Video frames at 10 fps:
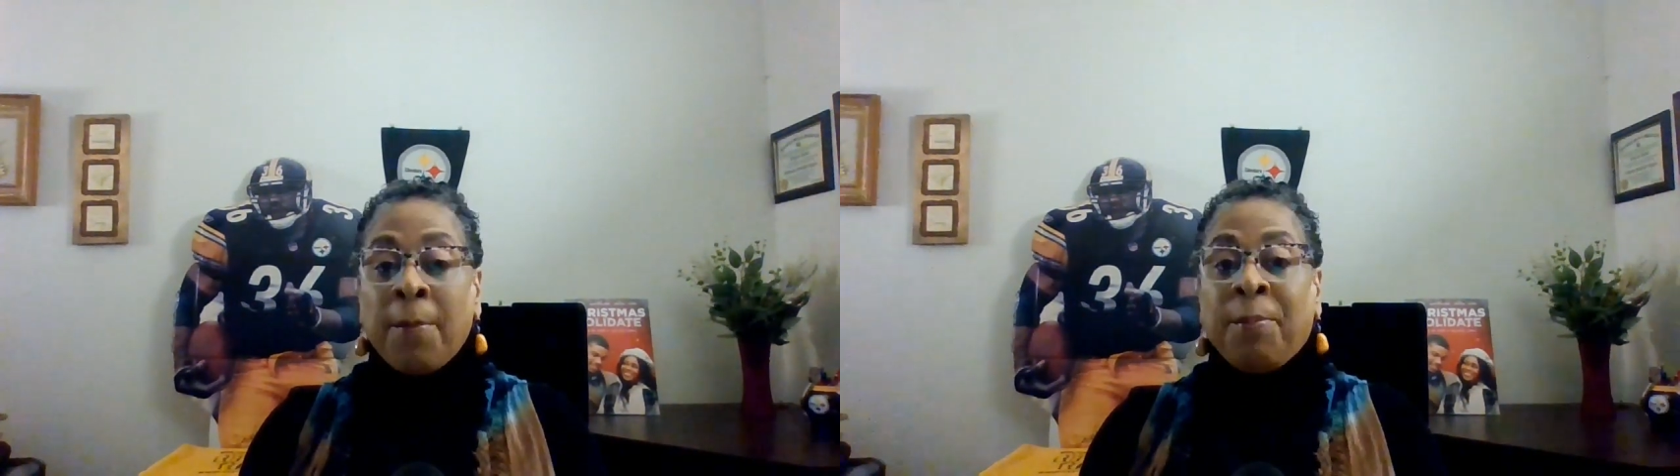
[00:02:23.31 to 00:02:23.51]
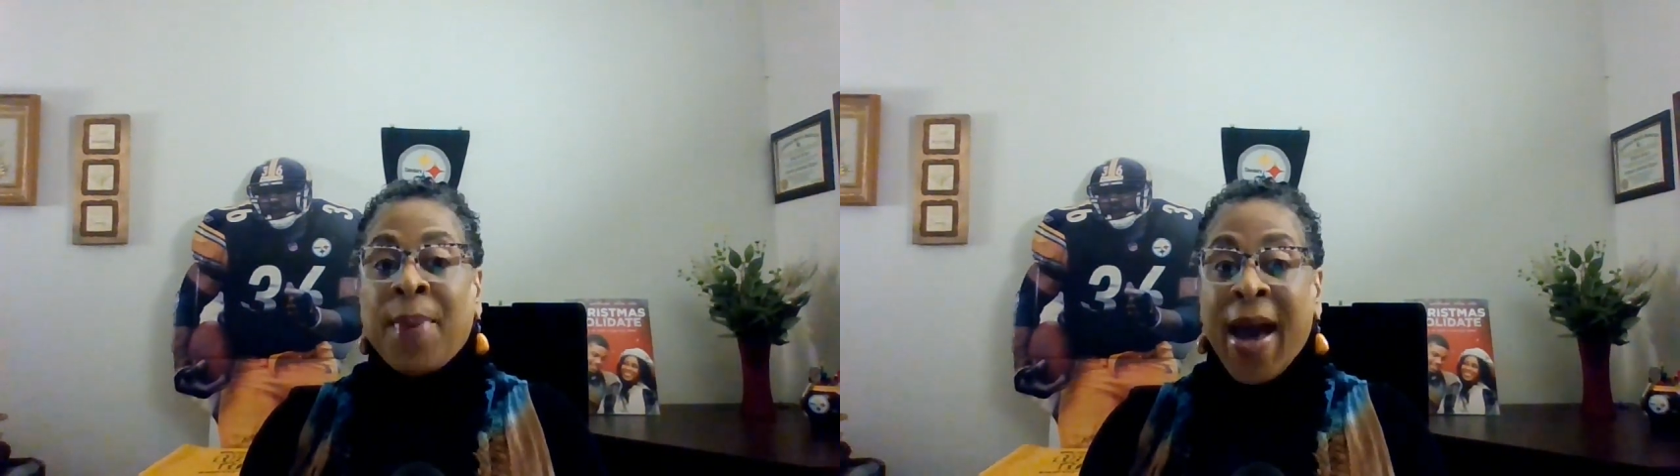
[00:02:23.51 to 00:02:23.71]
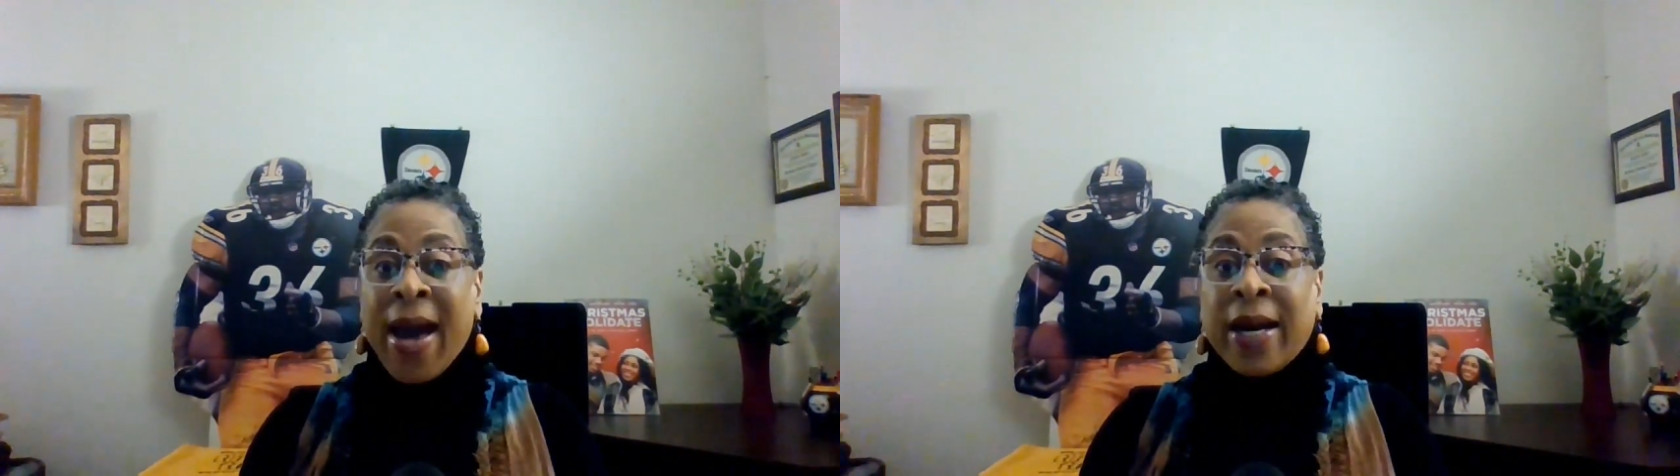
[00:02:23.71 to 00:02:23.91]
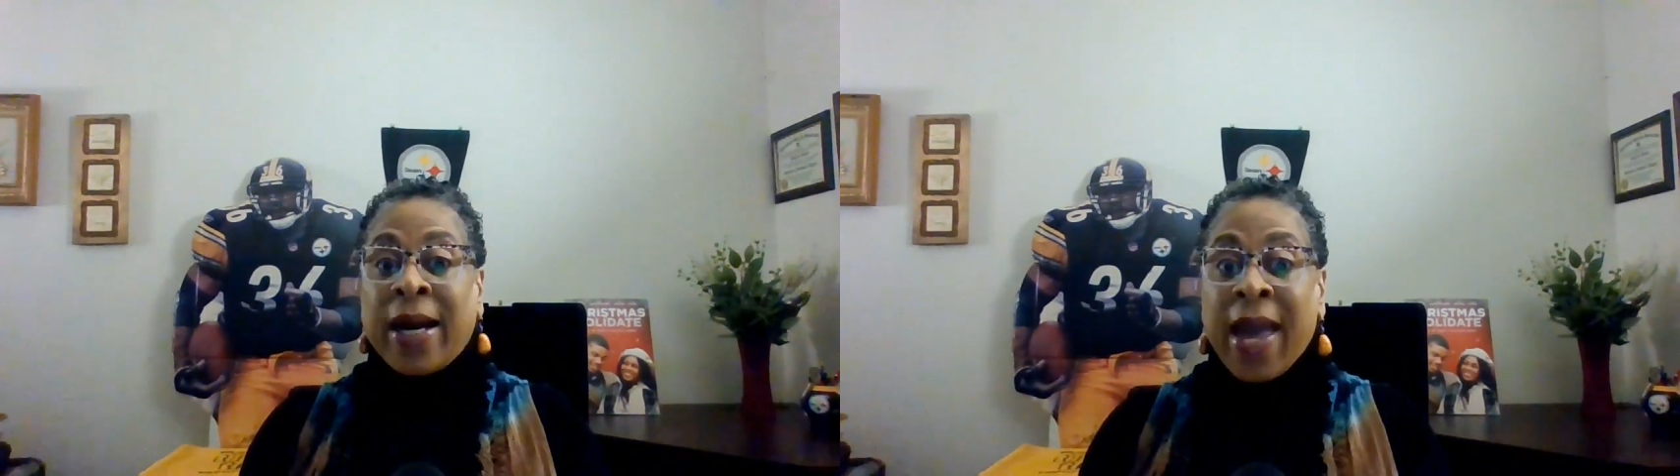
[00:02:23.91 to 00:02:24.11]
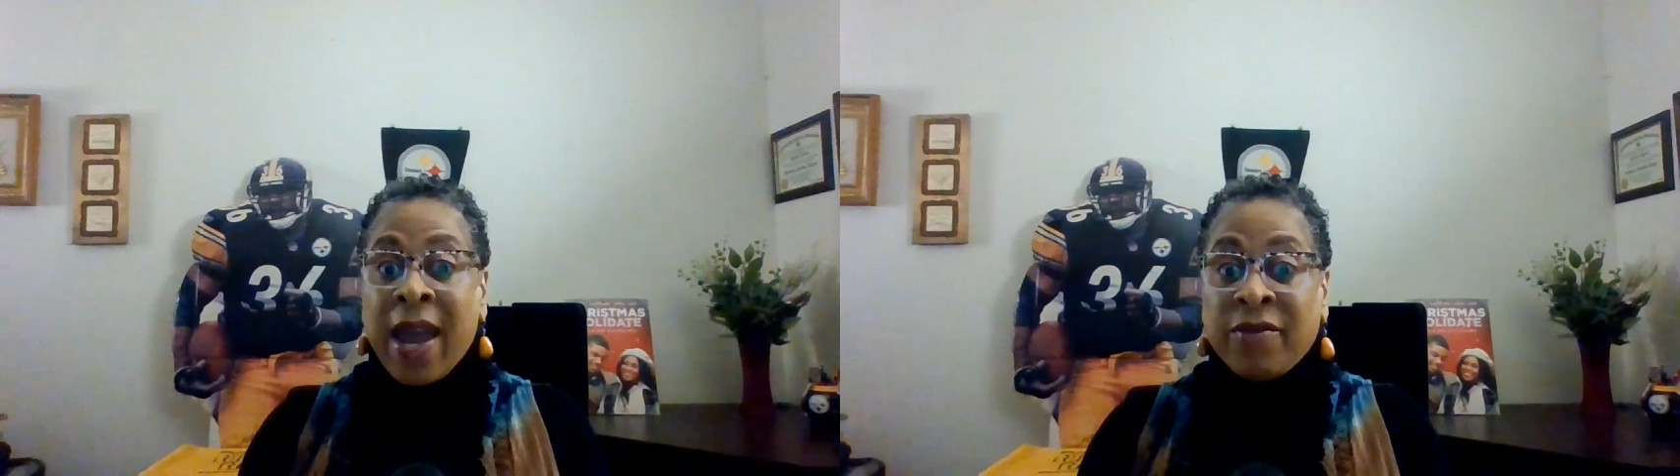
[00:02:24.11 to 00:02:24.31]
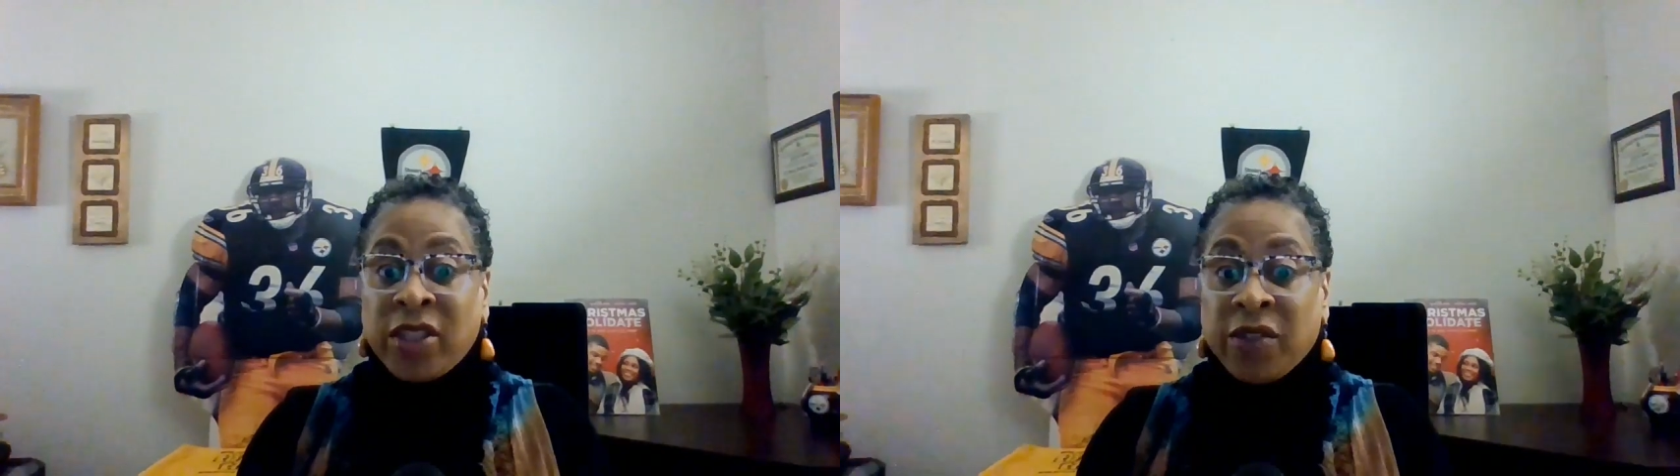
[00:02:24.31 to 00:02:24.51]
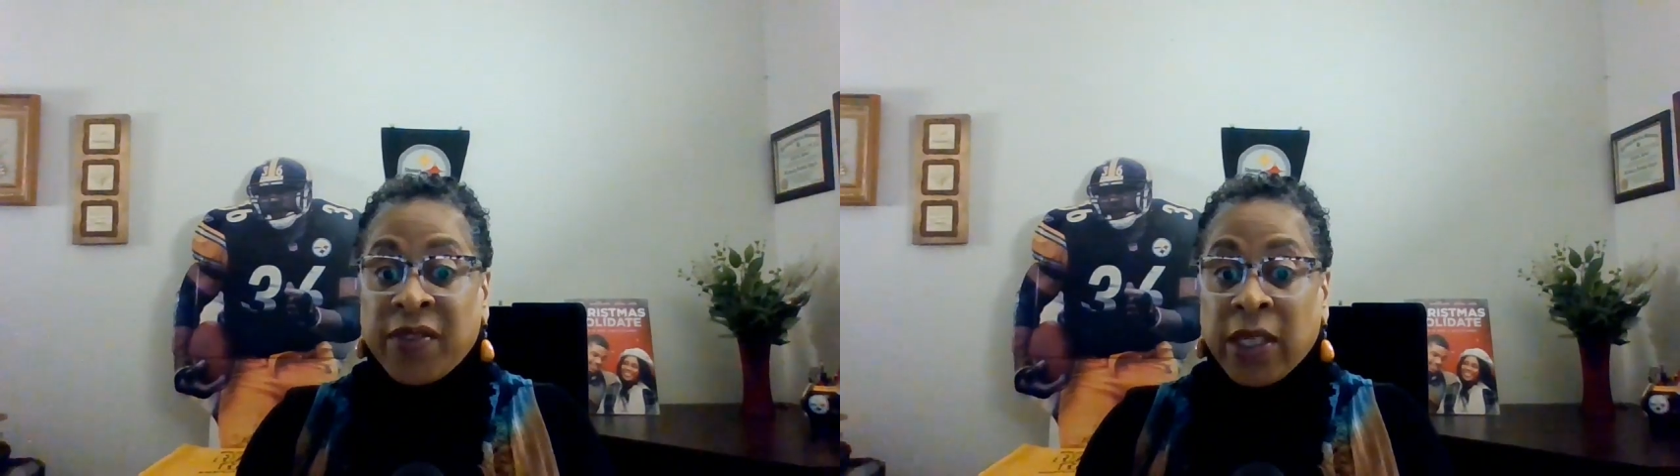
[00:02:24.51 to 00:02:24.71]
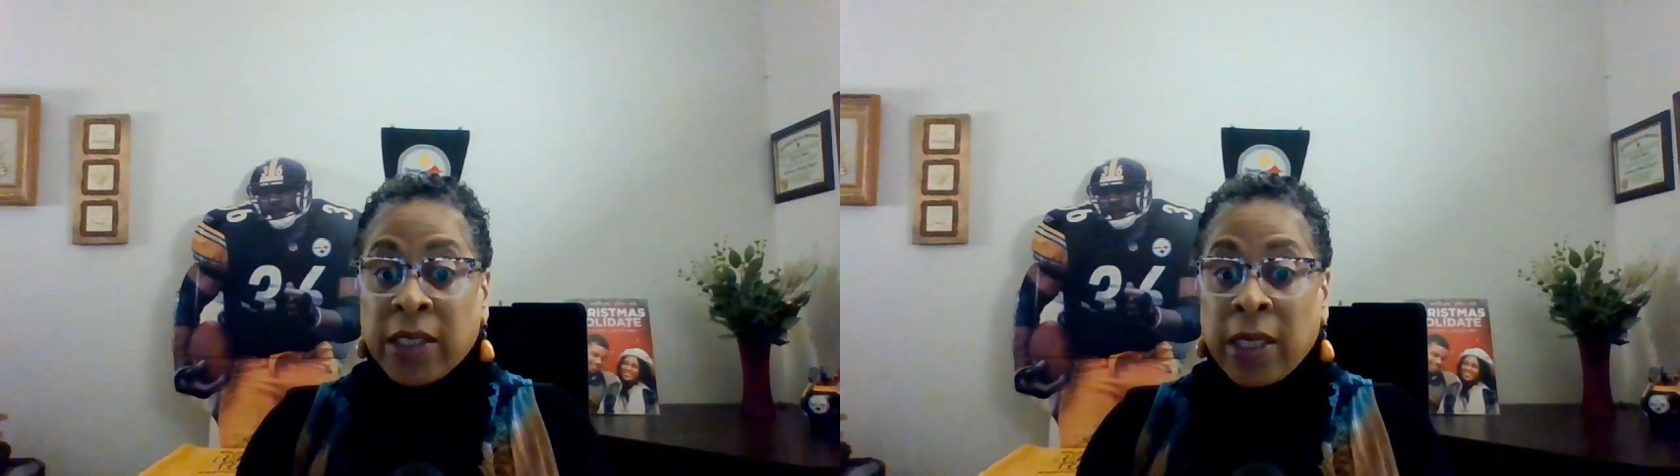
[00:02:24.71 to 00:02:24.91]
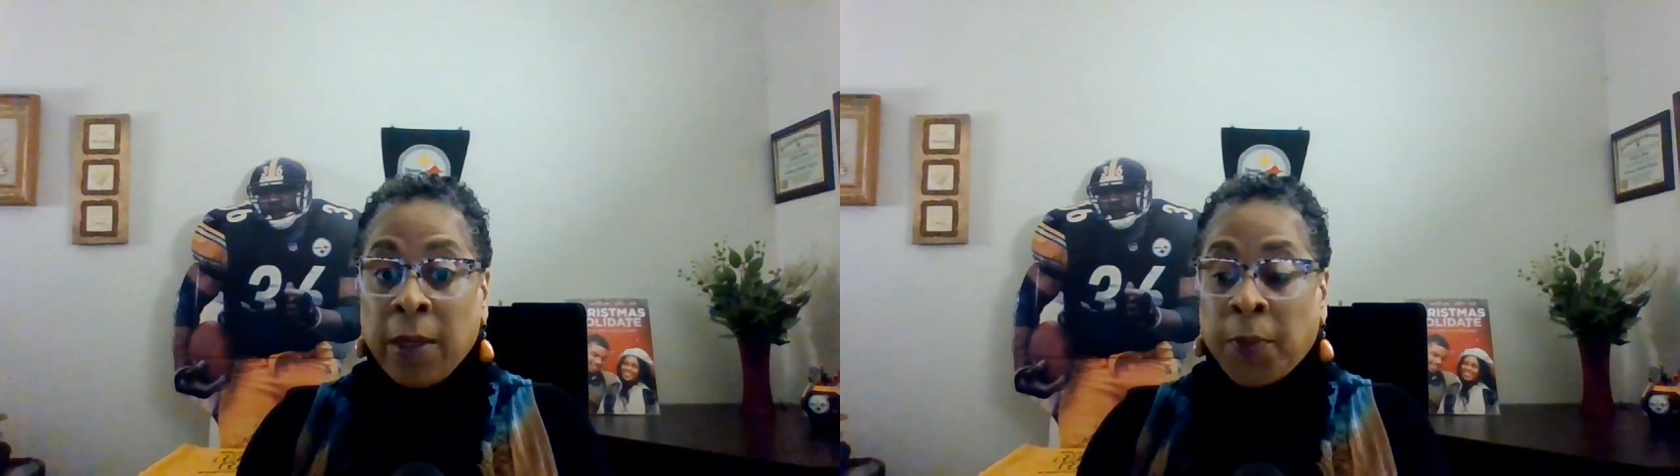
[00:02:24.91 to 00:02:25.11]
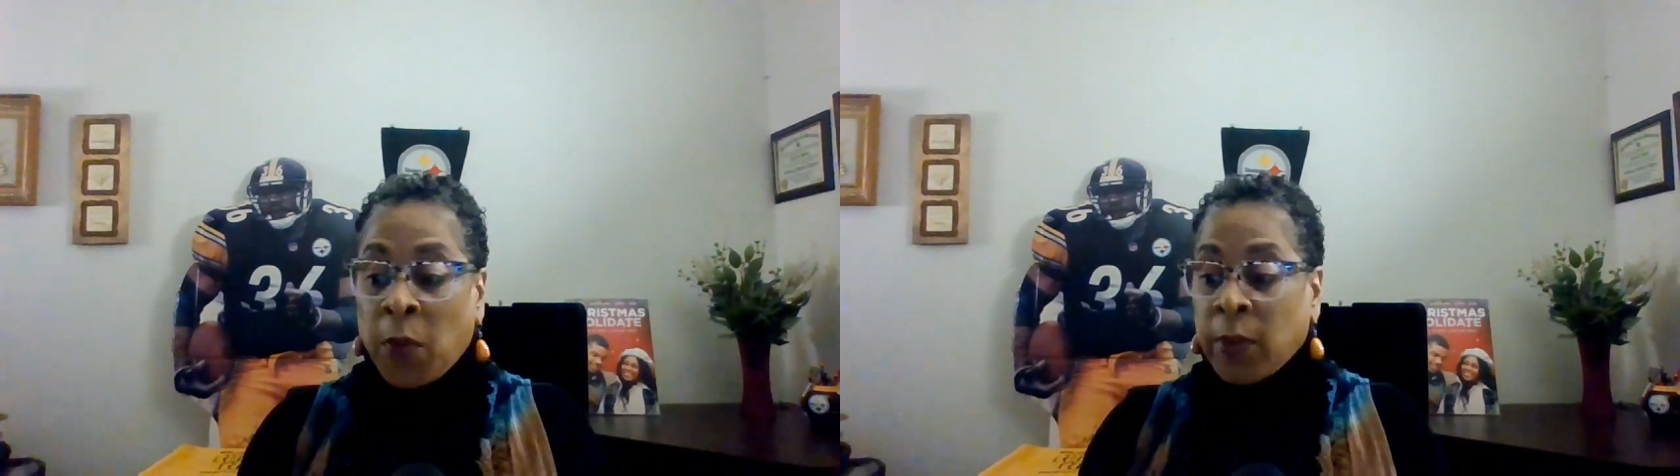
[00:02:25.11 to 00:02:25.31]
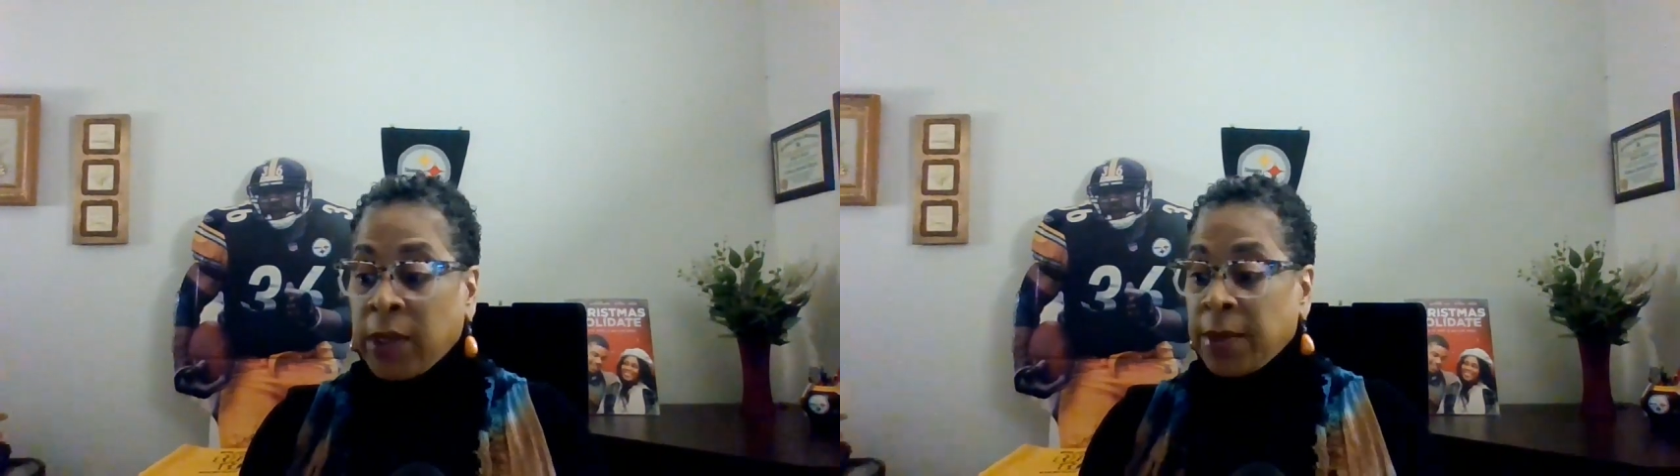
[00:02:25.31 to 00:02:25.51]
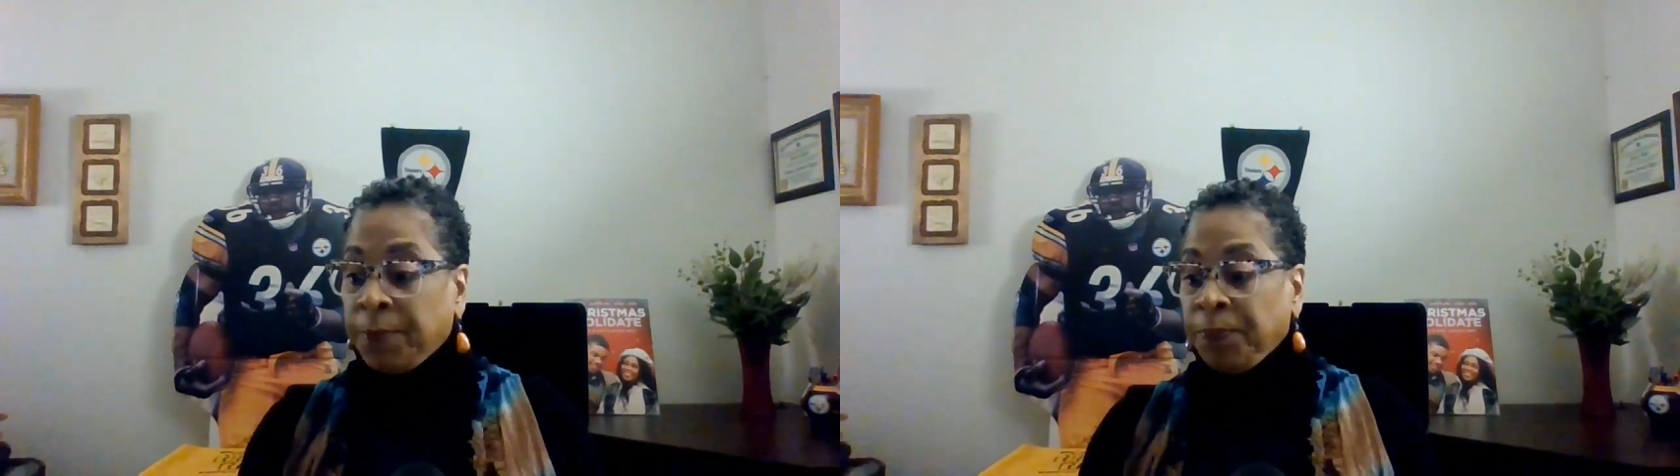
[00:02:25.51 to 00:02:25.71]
by an average of 16 points.